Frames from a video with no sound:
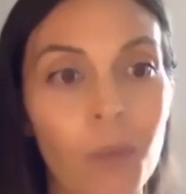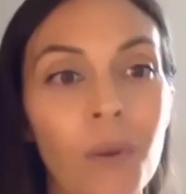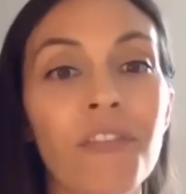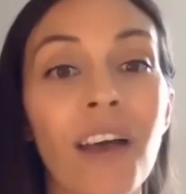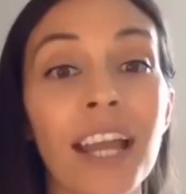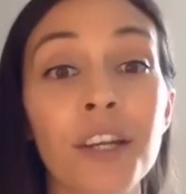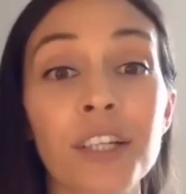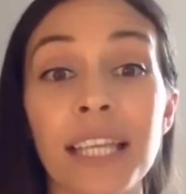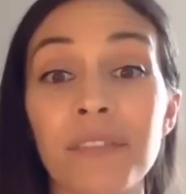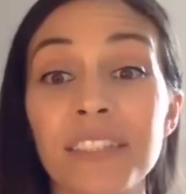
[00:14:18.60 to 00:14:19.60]
We
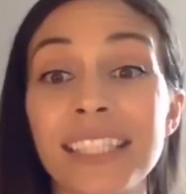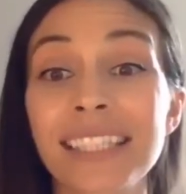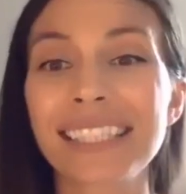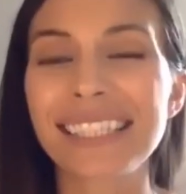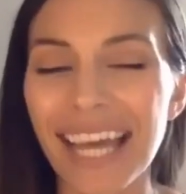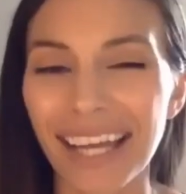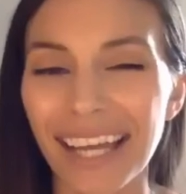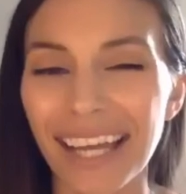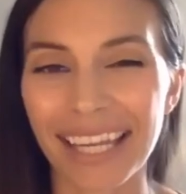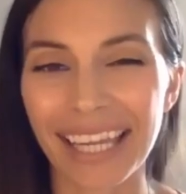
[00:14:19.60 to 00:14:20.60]
find ourselves
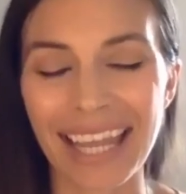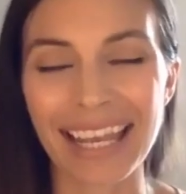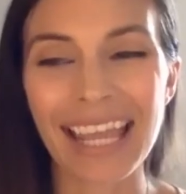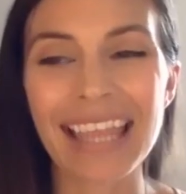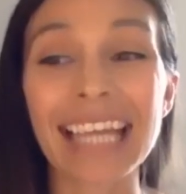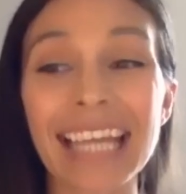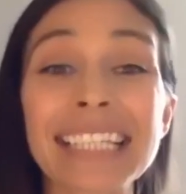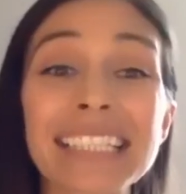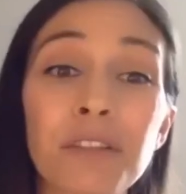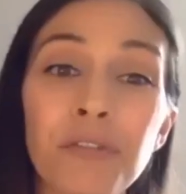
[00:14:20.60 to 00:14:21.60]
stuck, and that
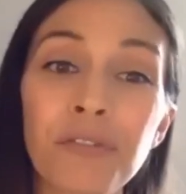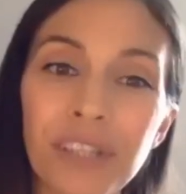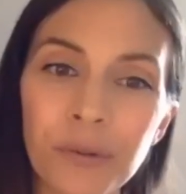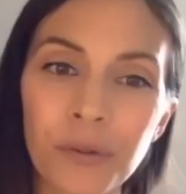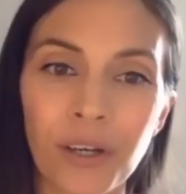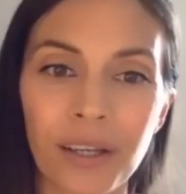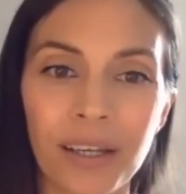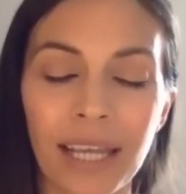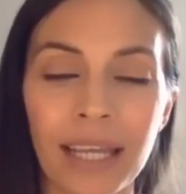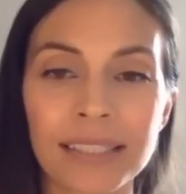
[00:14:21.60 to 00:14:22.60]
doesn't feel
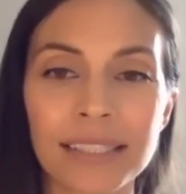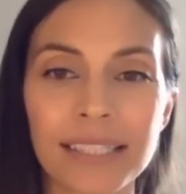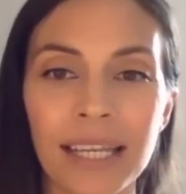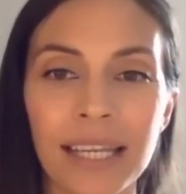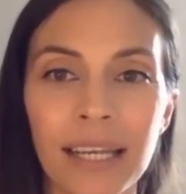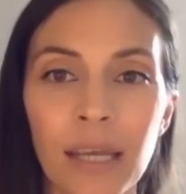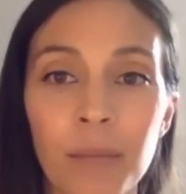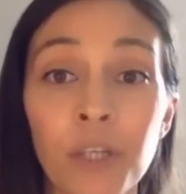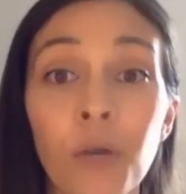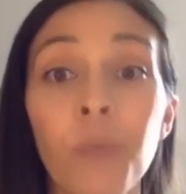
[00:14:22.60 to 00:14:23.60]
good. And
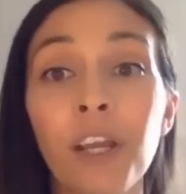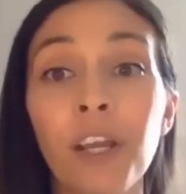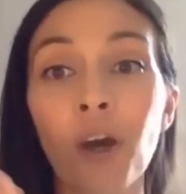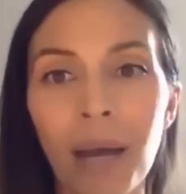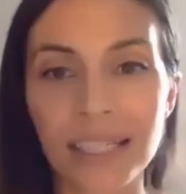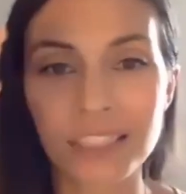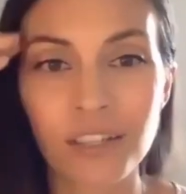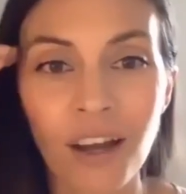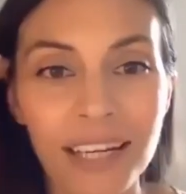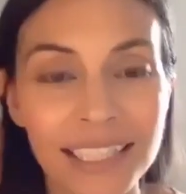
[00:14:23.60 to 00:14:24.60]
if we go back
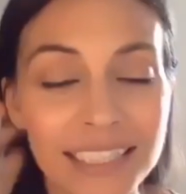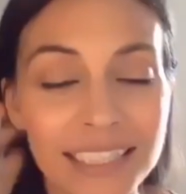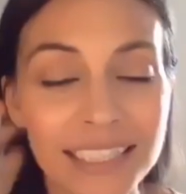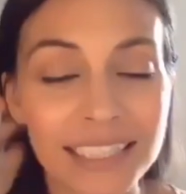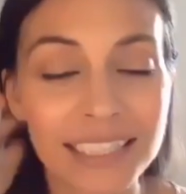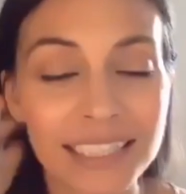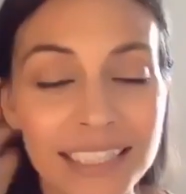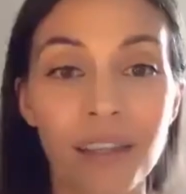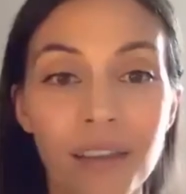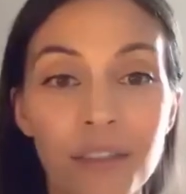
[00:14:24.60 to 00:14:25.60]
to not accepting
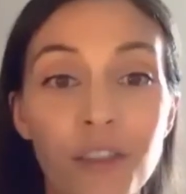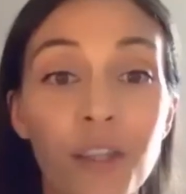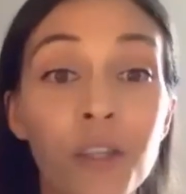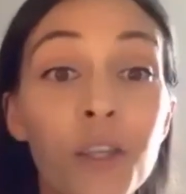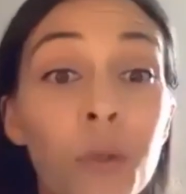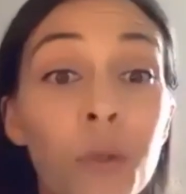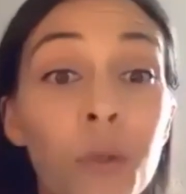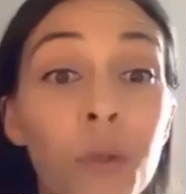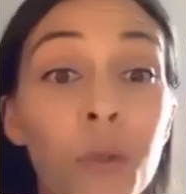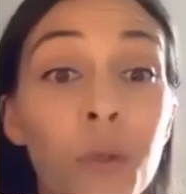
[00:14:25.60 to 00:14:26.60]
the new
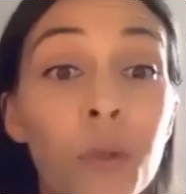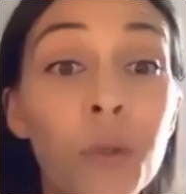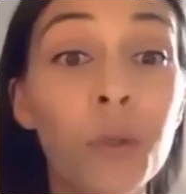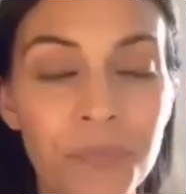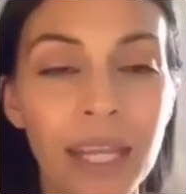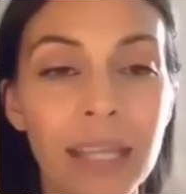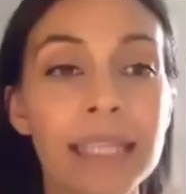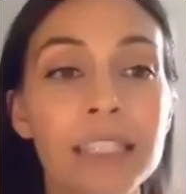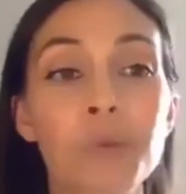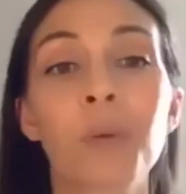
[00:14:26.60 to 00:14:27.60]
normal,
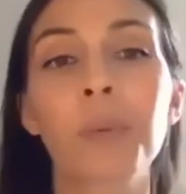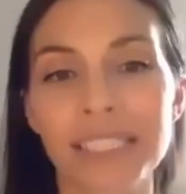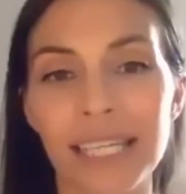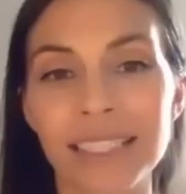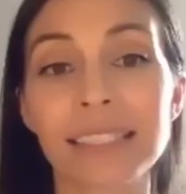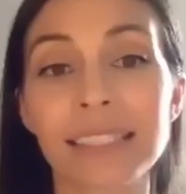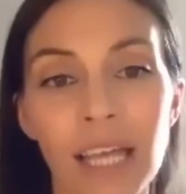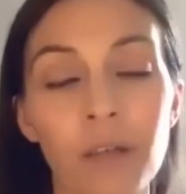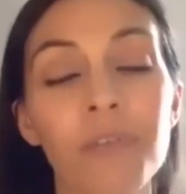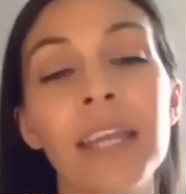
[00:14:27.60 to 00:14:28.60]
this will present
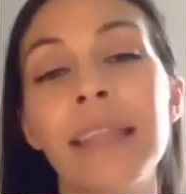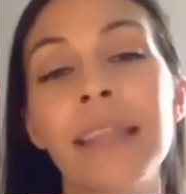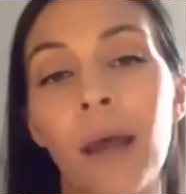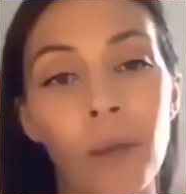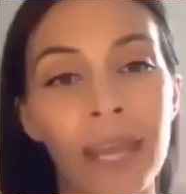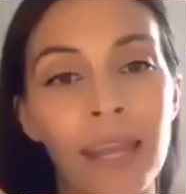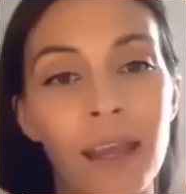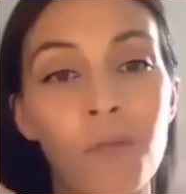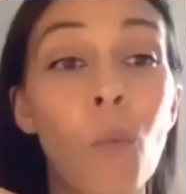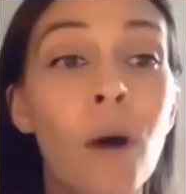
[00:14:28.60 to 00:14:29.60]
itself in that way
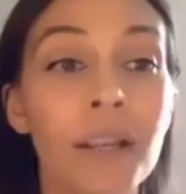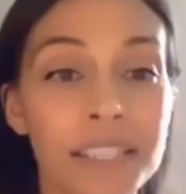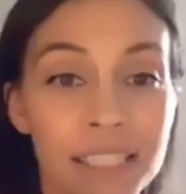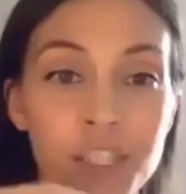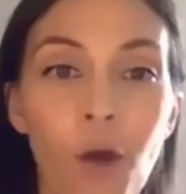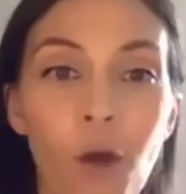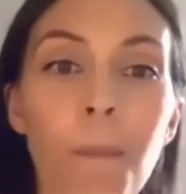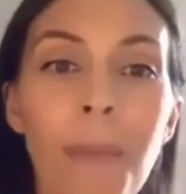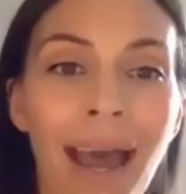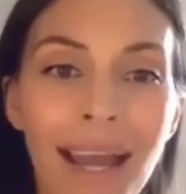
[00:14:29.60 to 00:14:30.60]
of wanting to
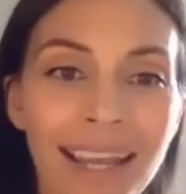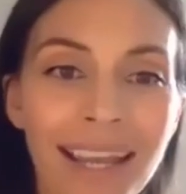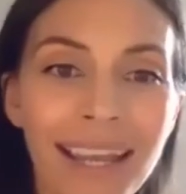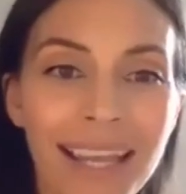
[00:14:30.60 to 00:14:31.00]
go back